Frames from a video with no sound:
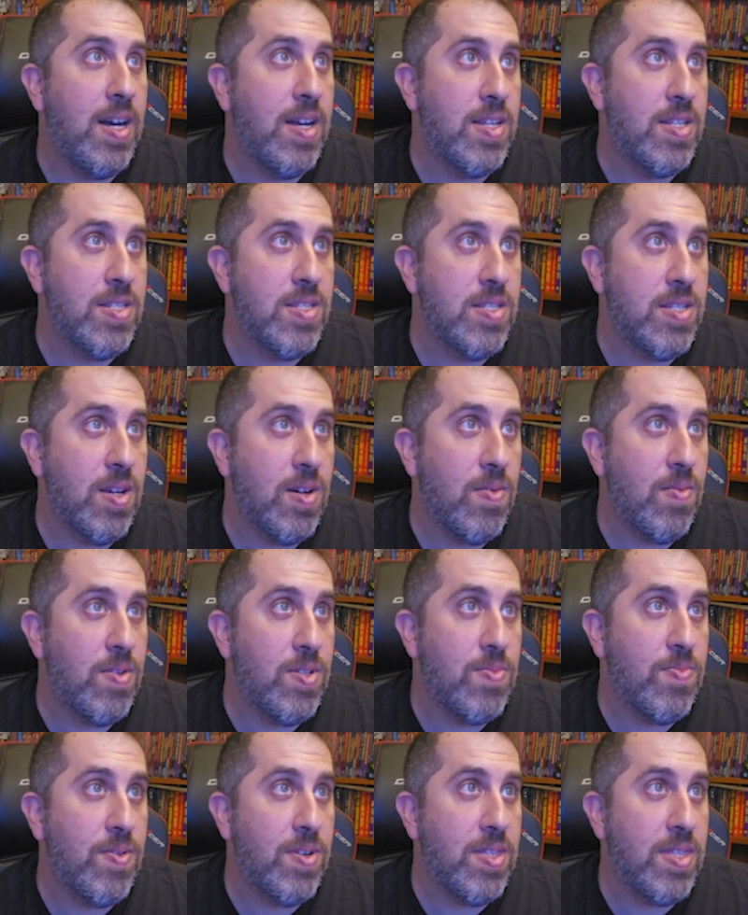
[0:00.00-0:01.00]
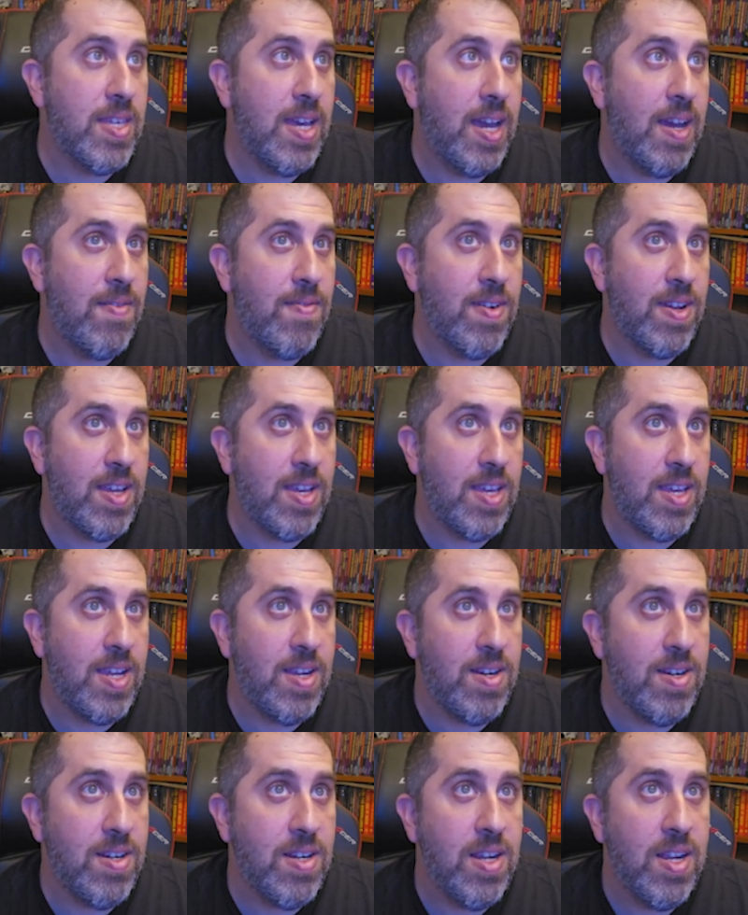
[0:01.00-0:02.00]
So let's put that right
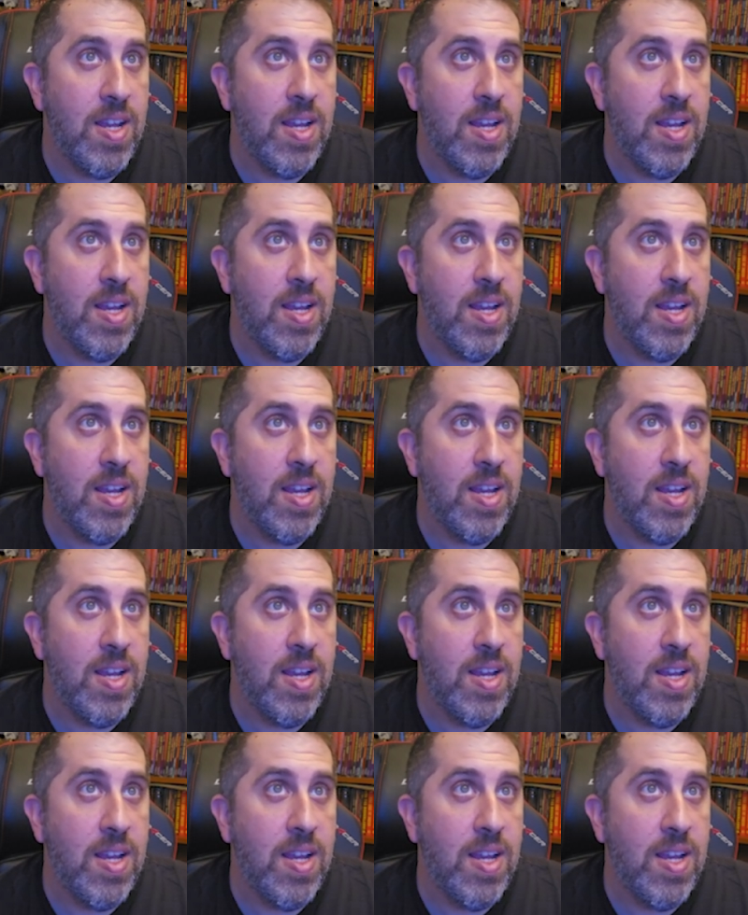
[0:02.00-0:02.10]
here.